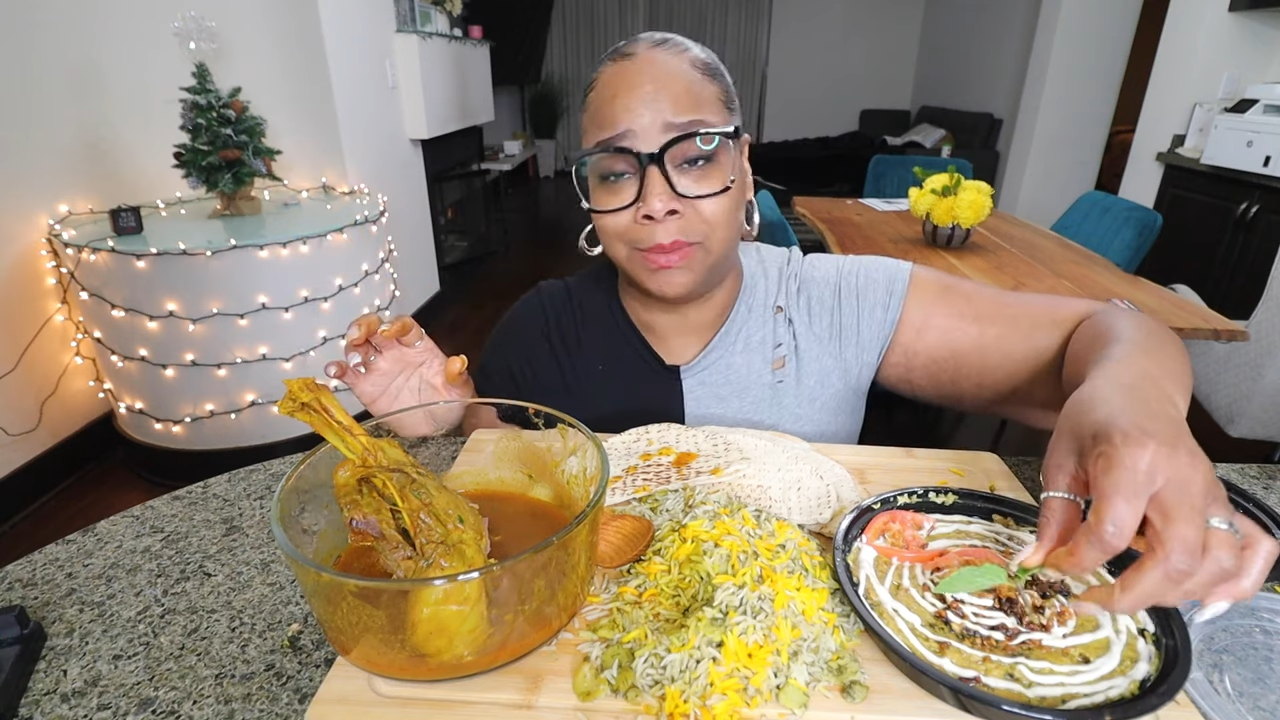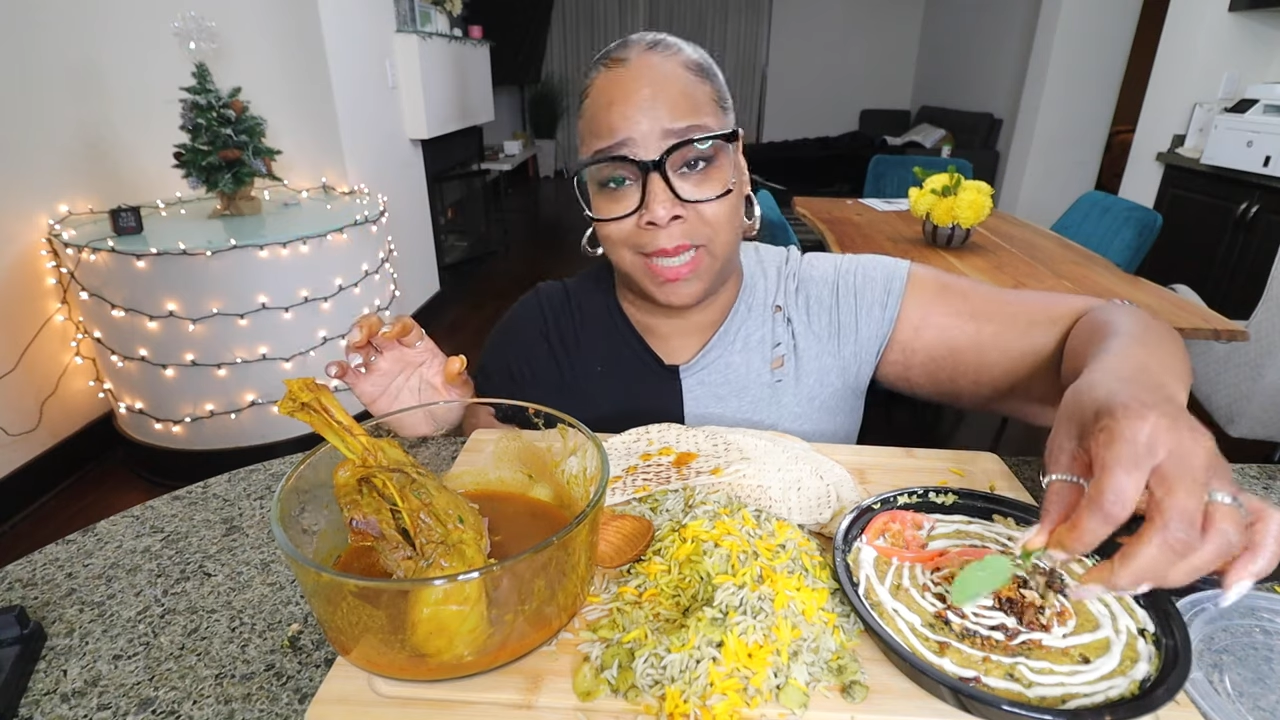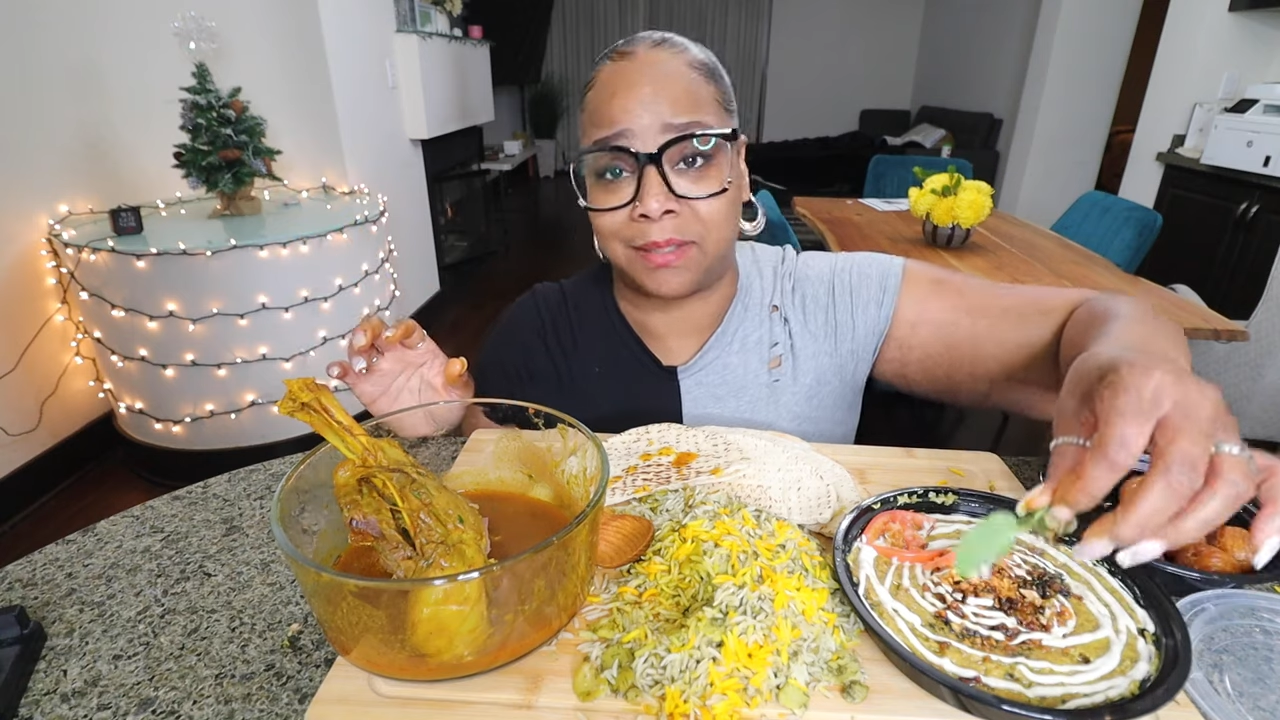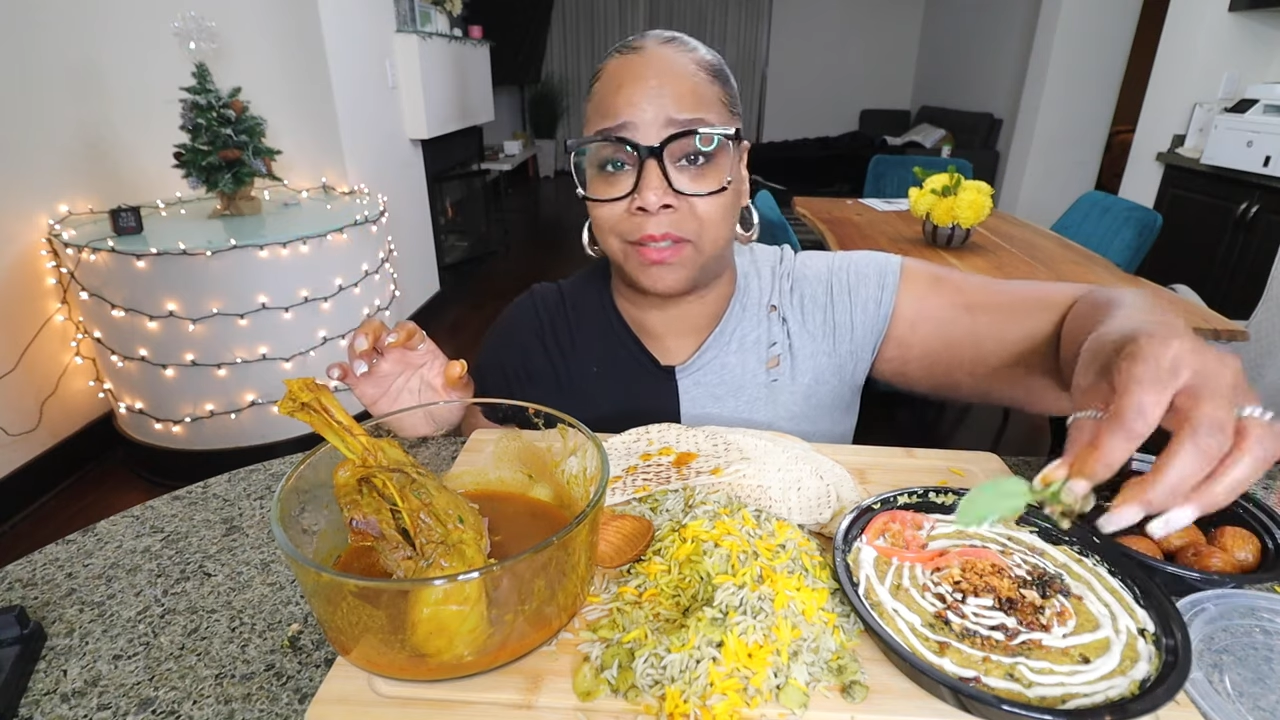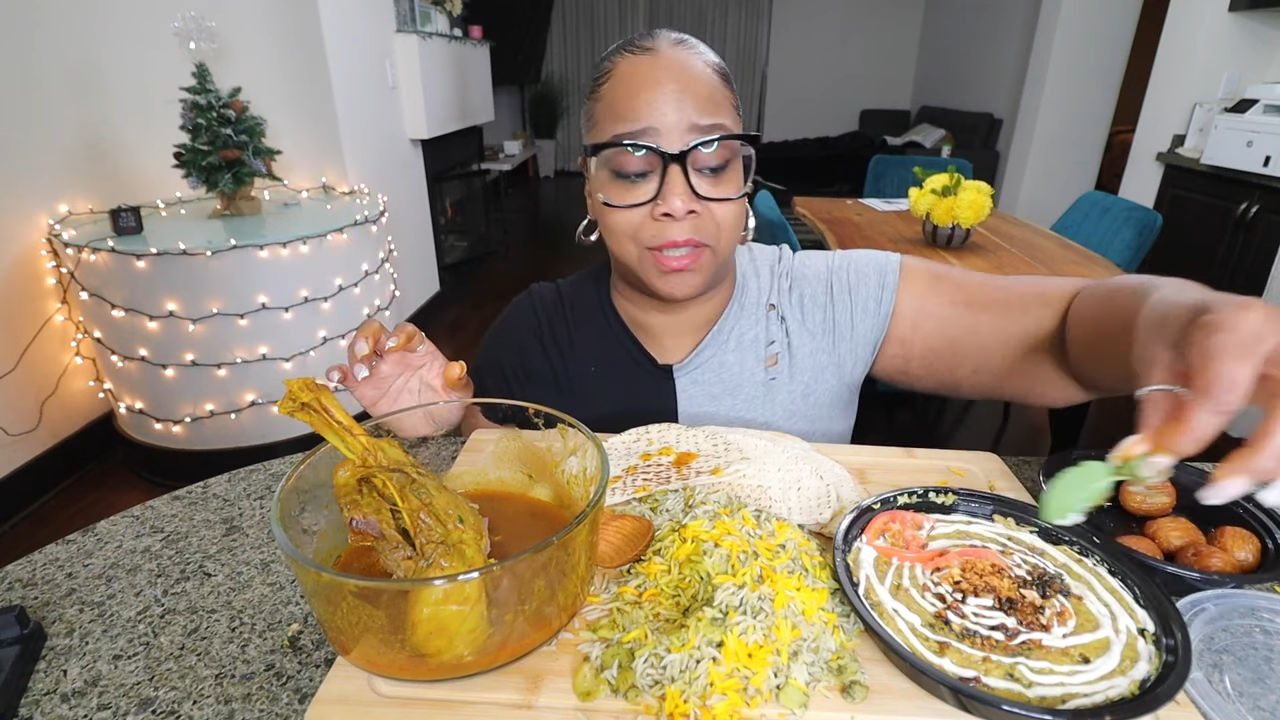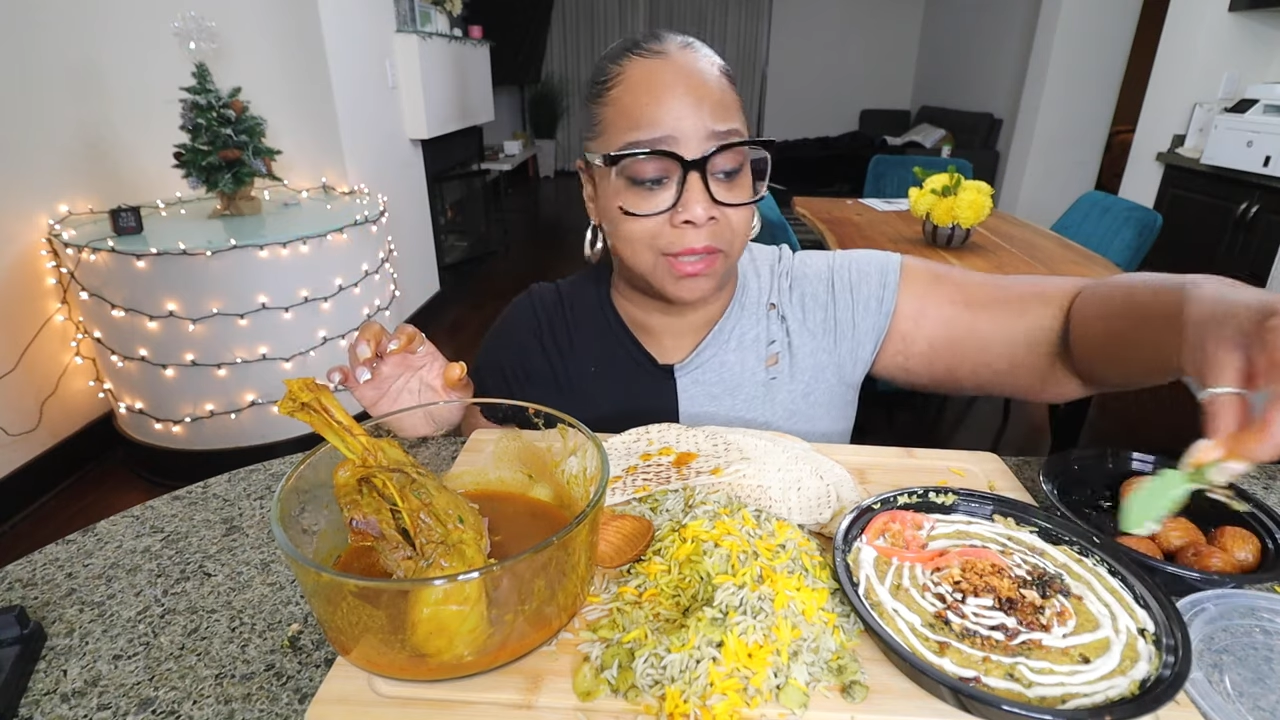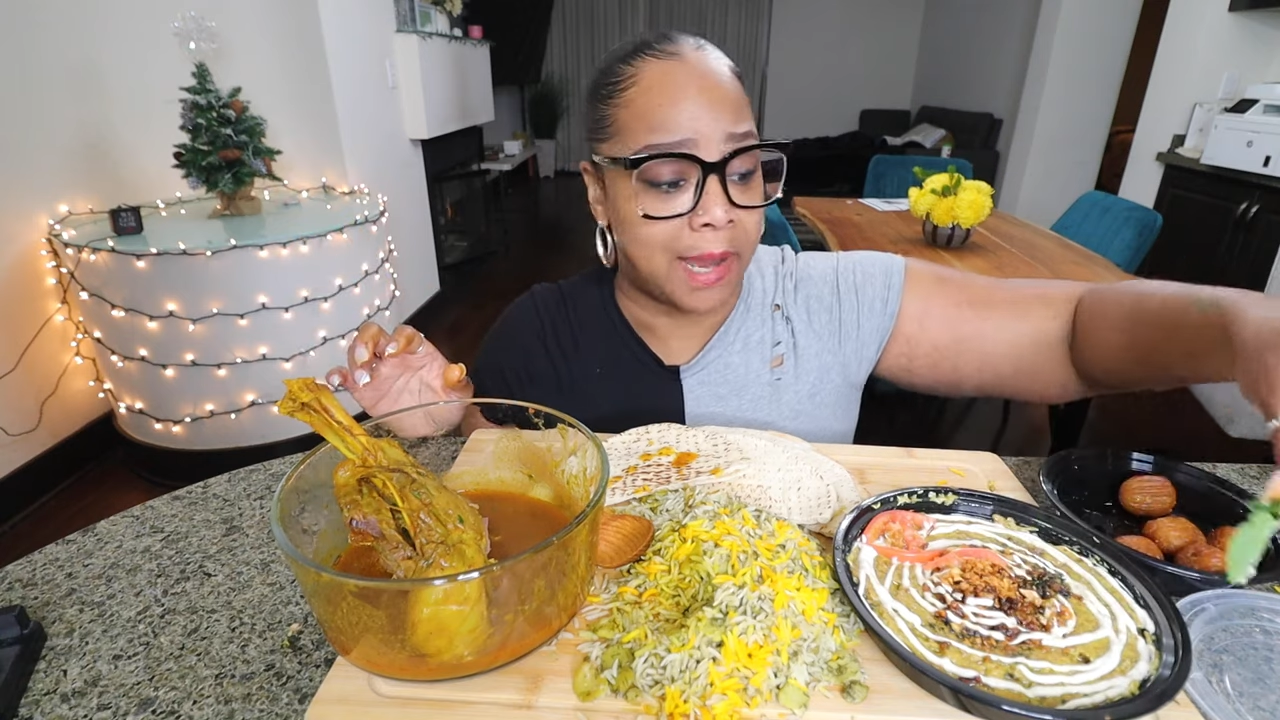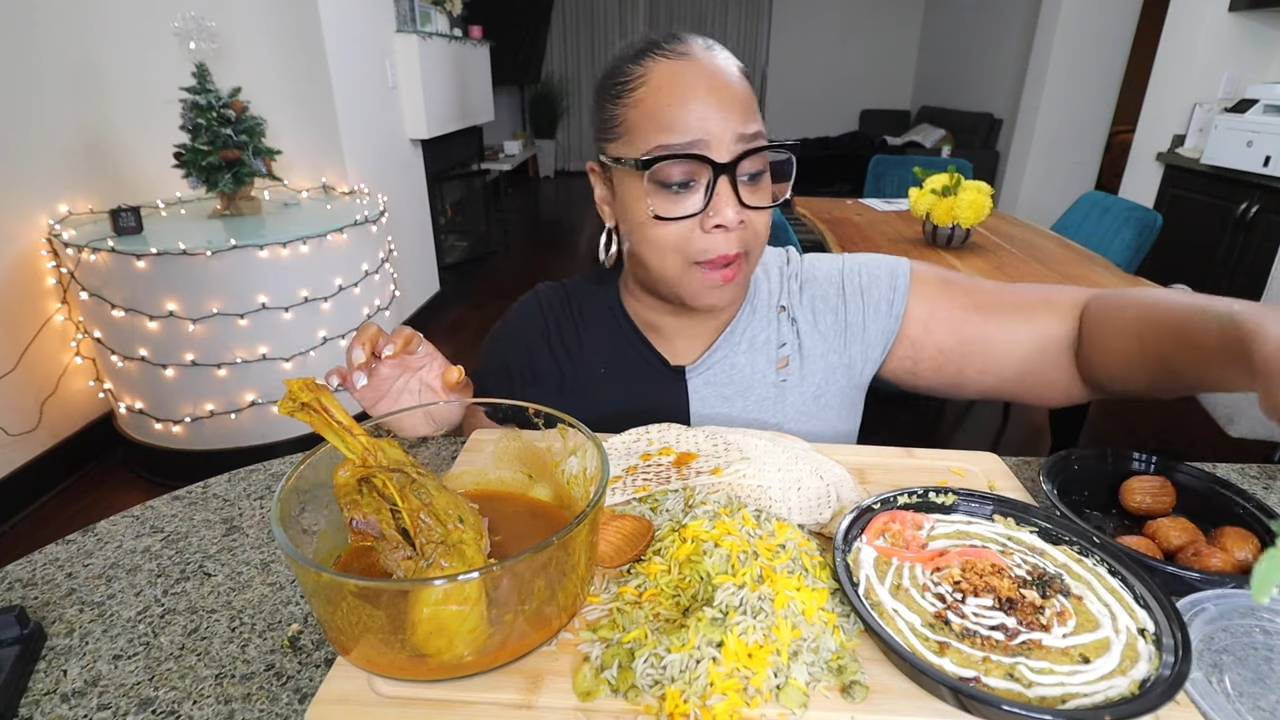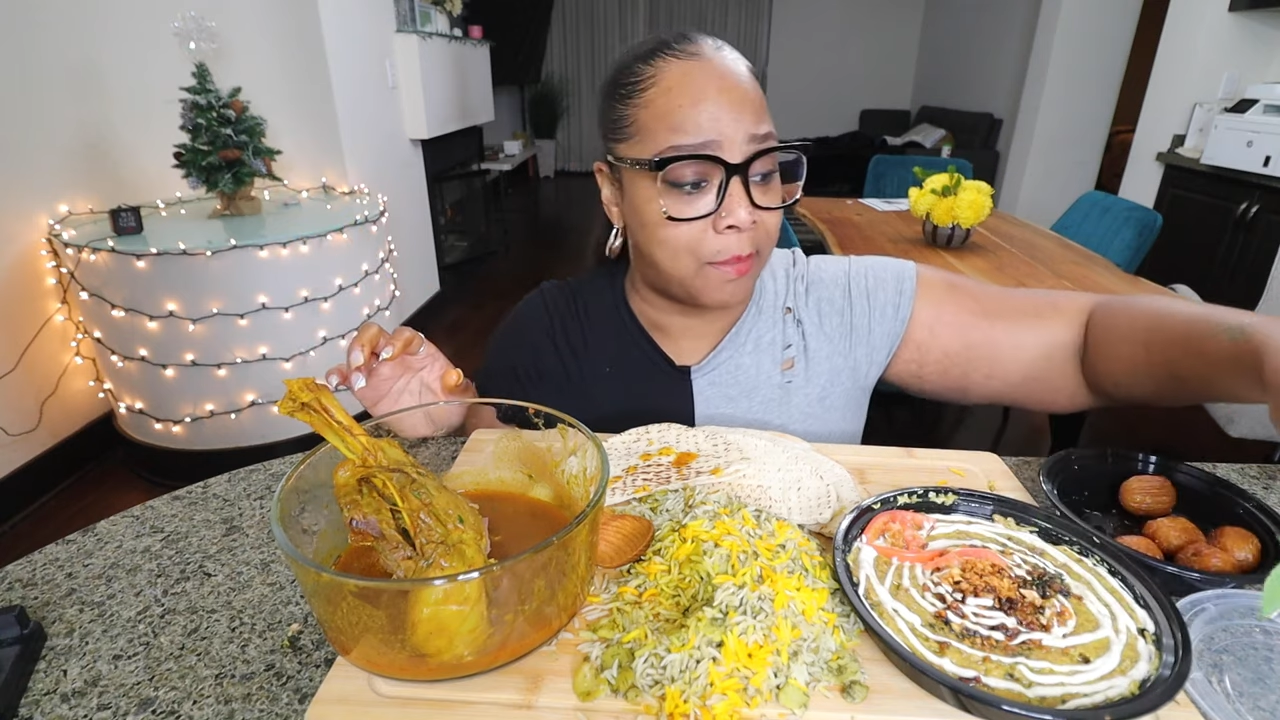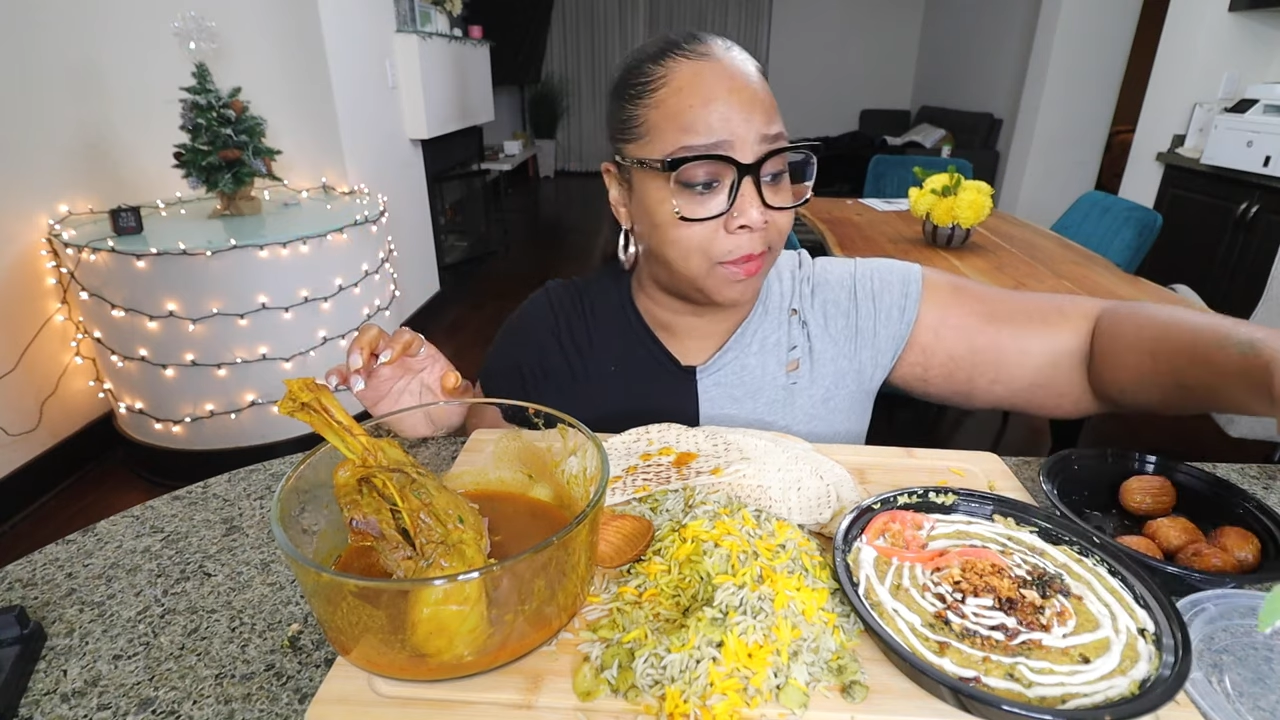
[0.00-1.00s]
Guess it's just
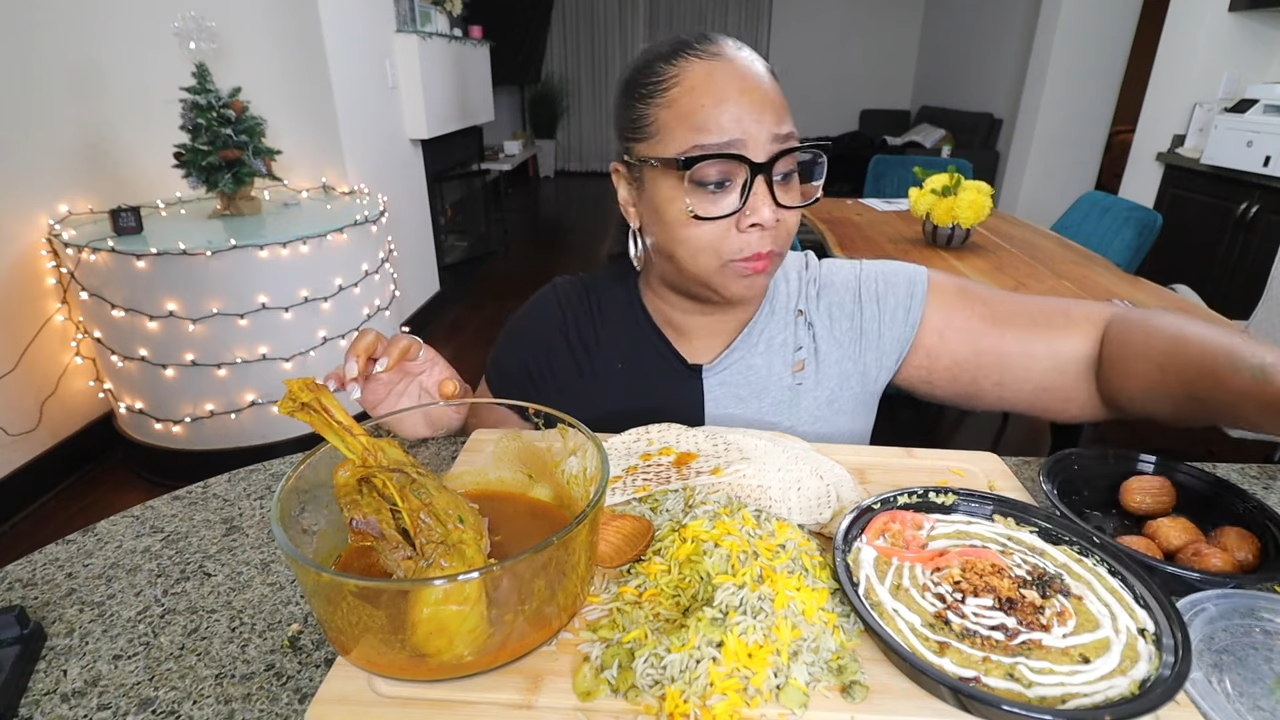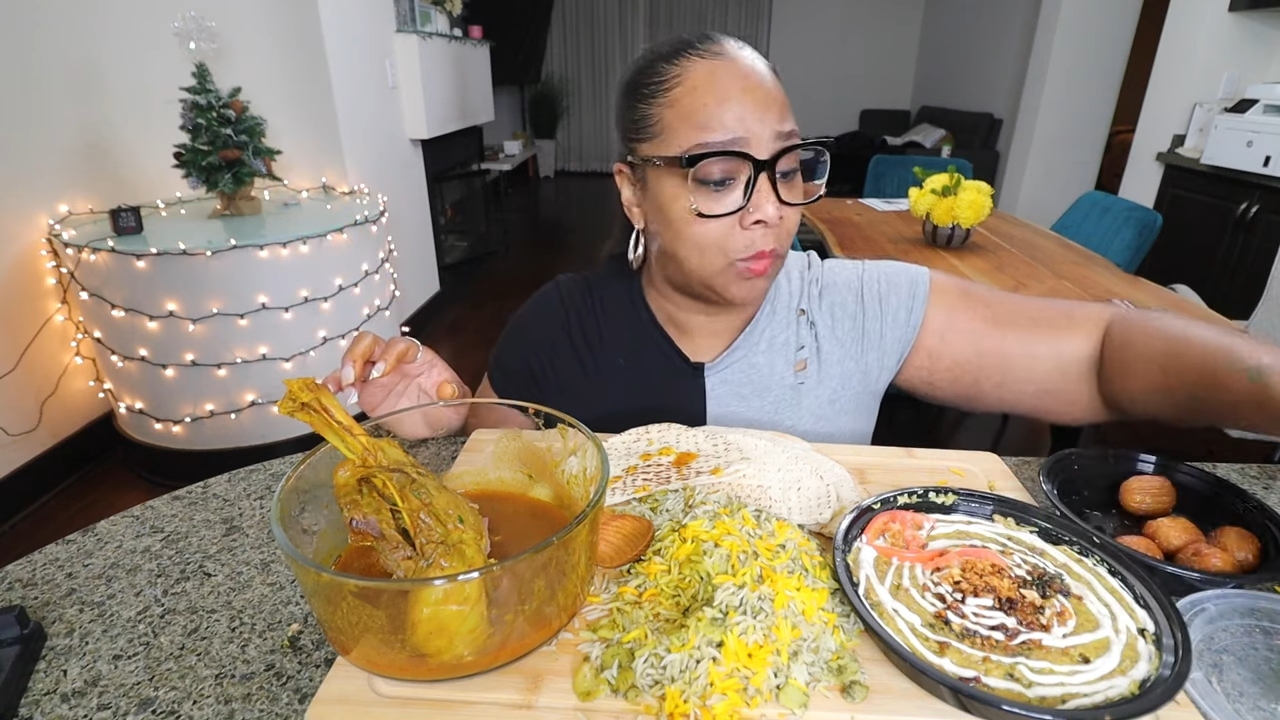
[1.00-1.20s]
lamb.